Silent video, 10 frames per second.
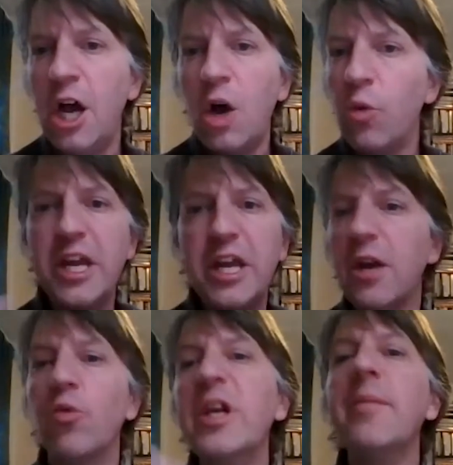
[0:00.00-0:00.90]
we
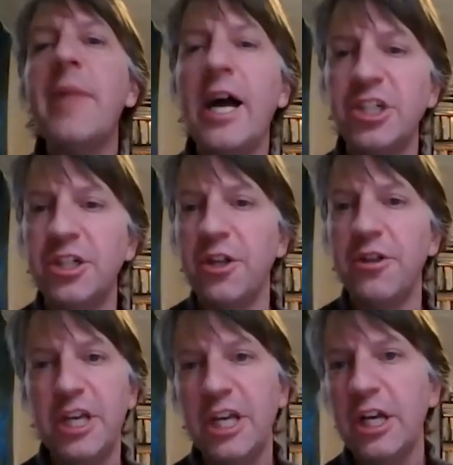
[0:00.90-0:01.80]
reimagined
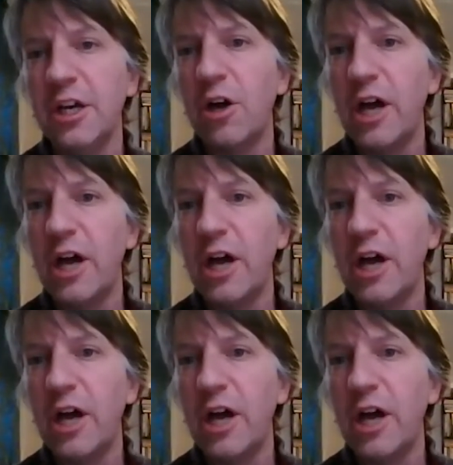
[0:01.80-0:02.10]
the